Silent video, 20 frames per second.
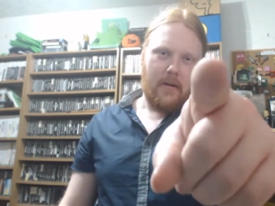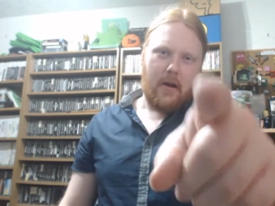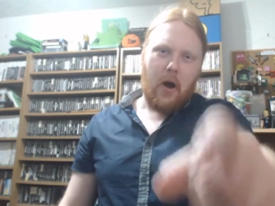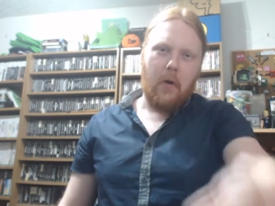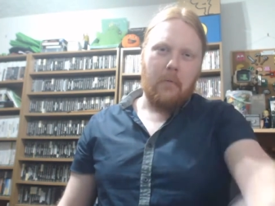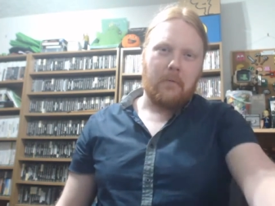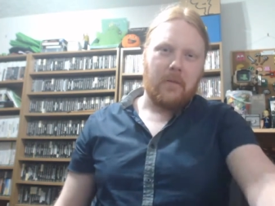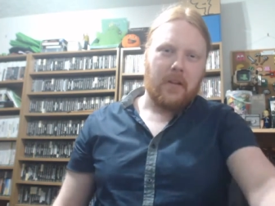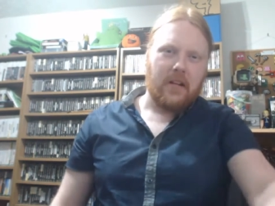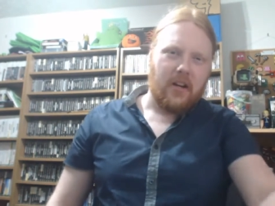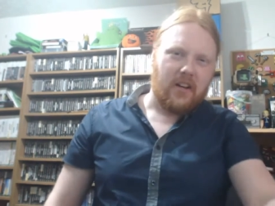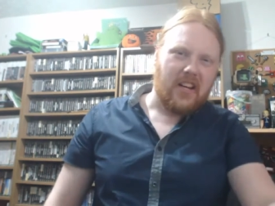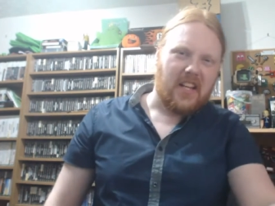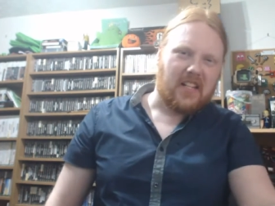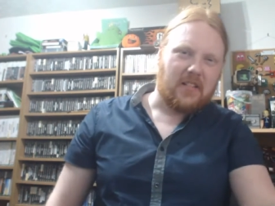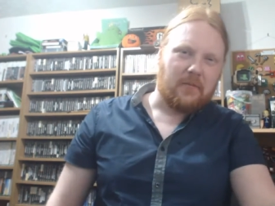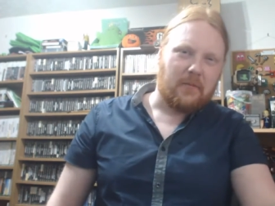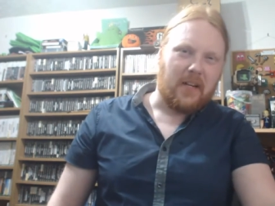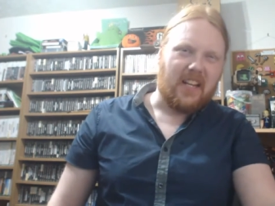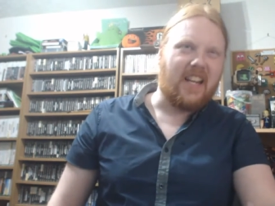Hopefully not
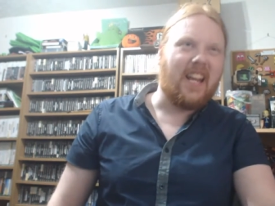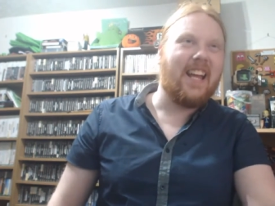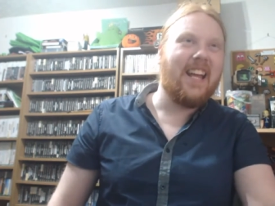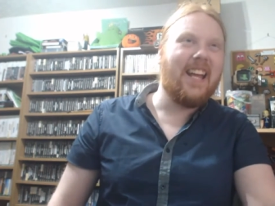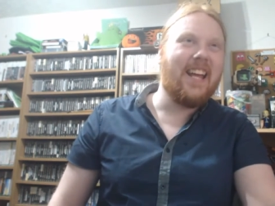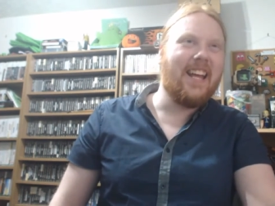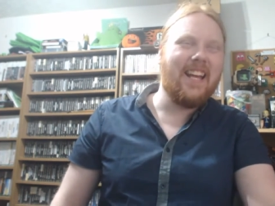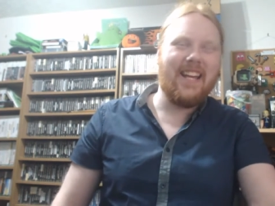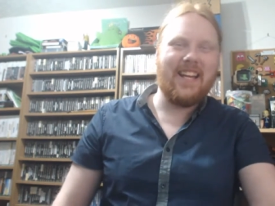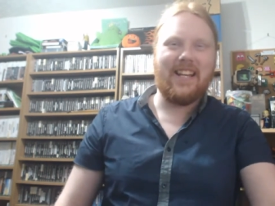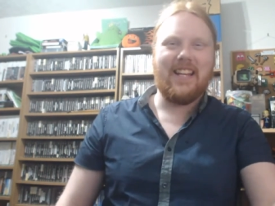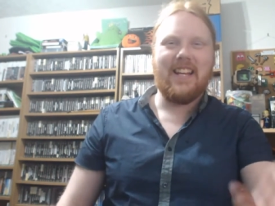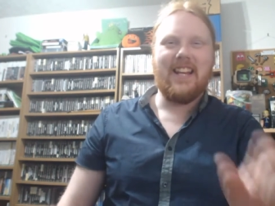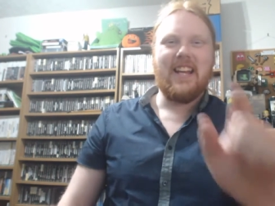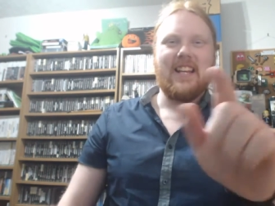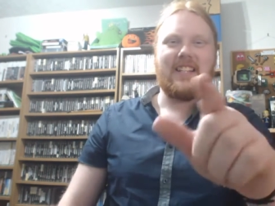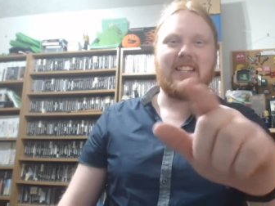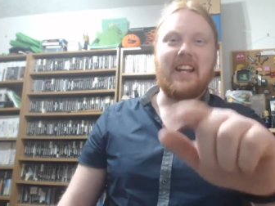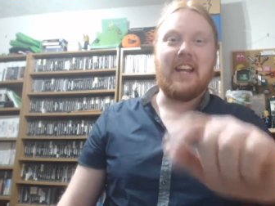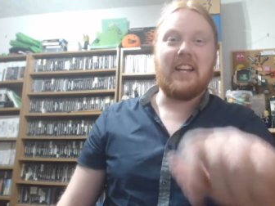next week.
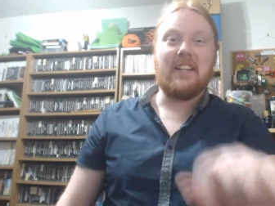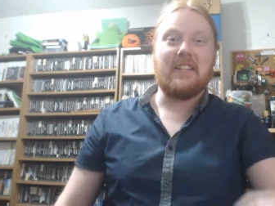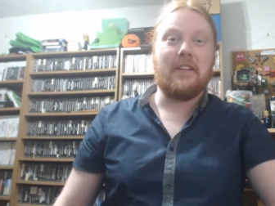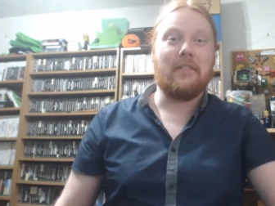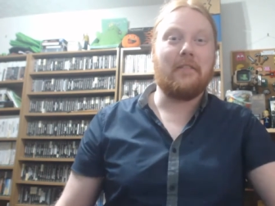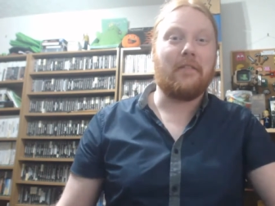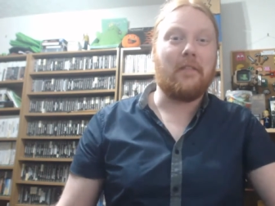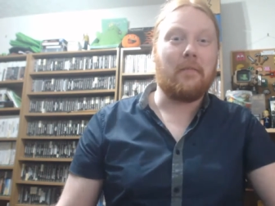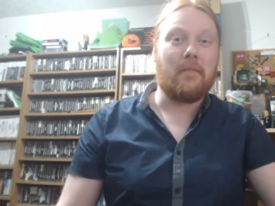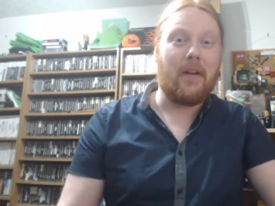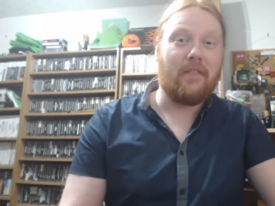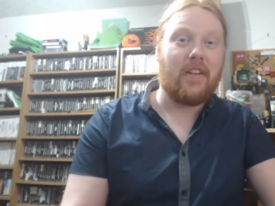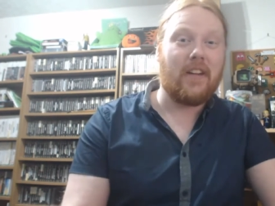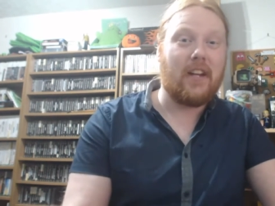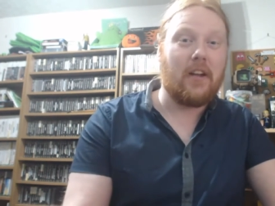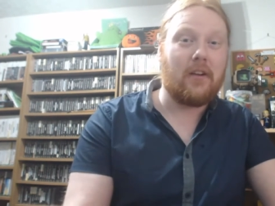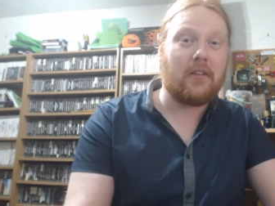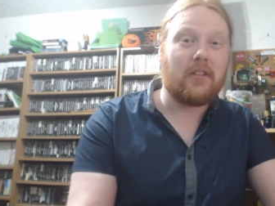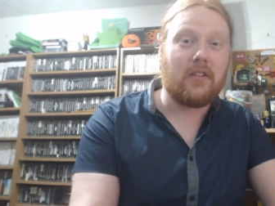Stay tuned for my videos,